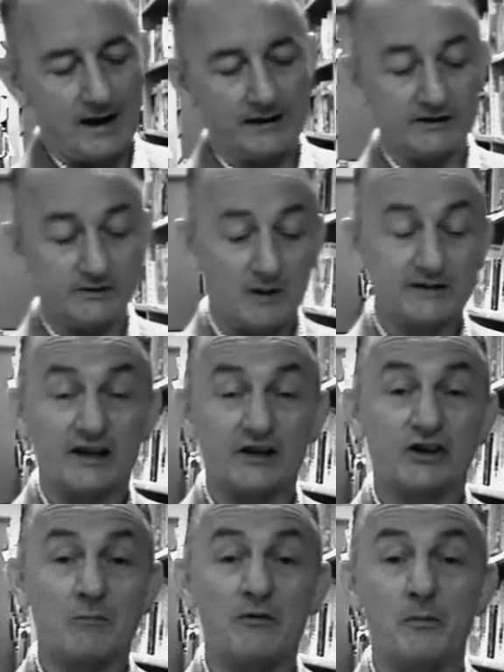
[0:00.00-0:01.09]
And as well as that,
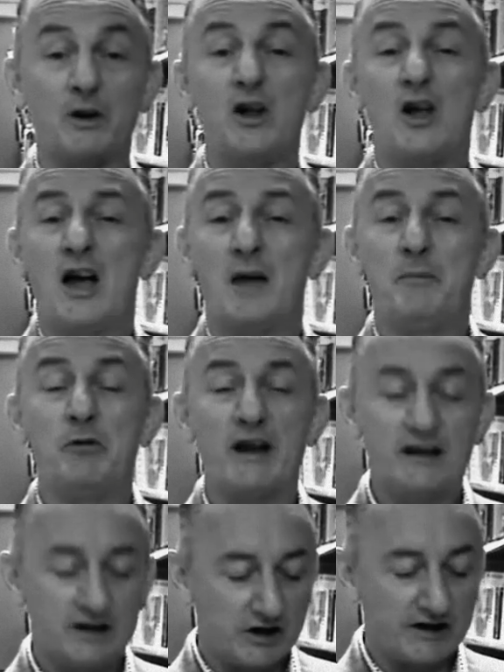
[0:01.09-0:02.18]
some of them are, I'd be
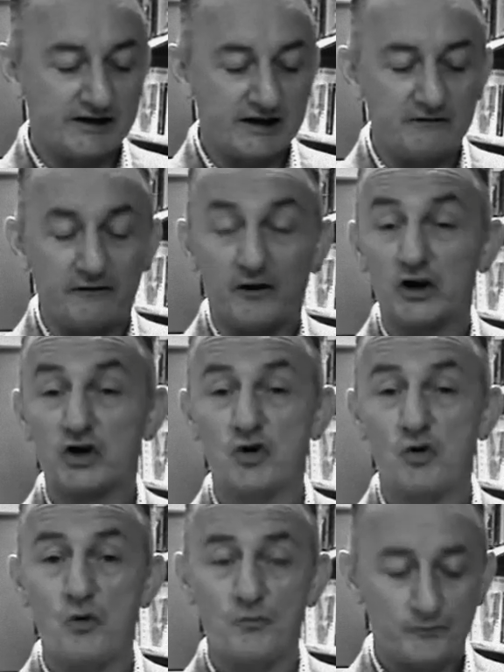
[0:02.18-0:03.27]
writing a scene for a
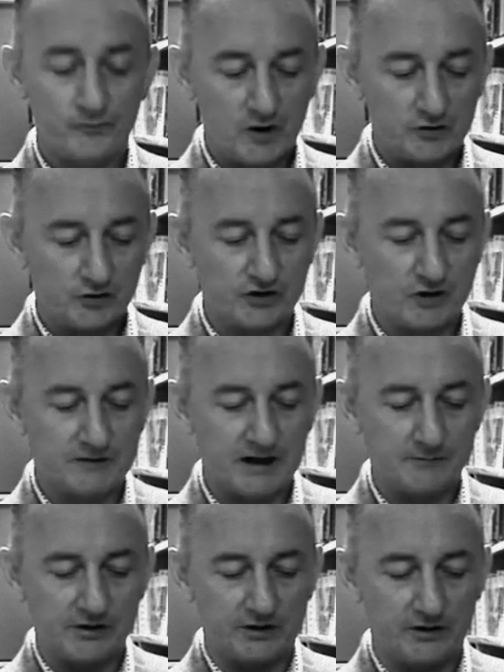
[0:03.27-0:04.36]
show, so
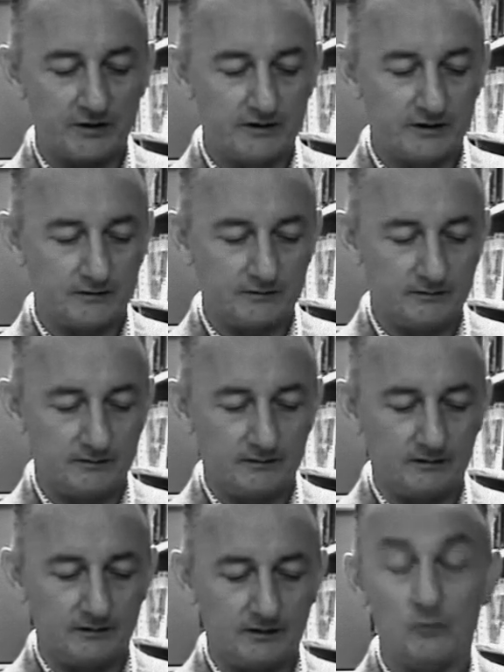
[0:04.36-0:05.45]
sometimes it
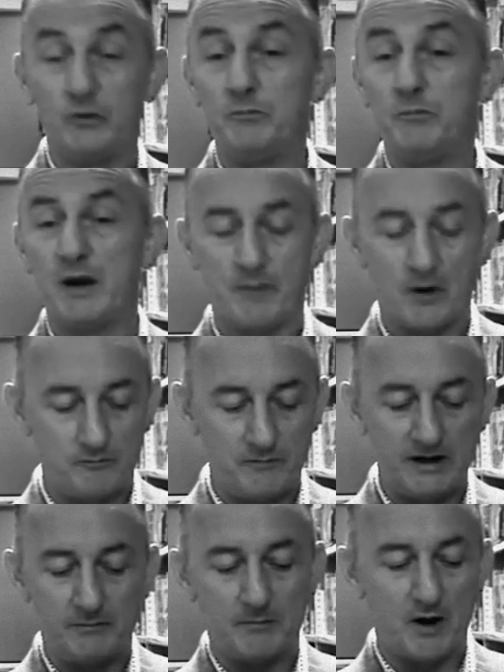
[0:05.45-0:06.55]
wouldn't be about me,
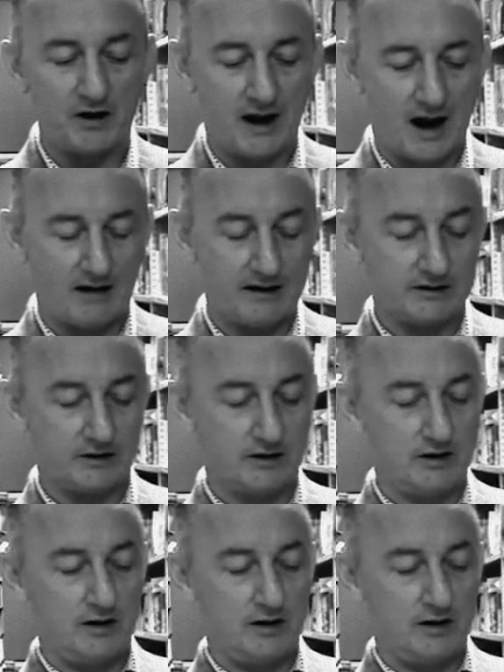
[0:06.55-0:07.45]
it'd be about a character.